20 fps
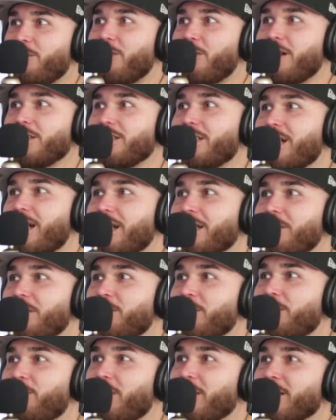Fuck, did I
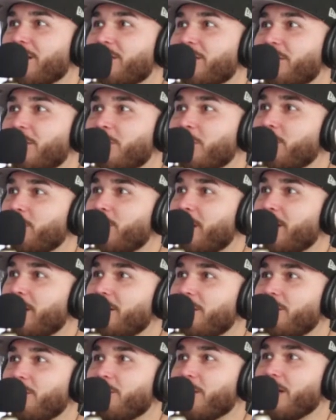leave the fucking stove on?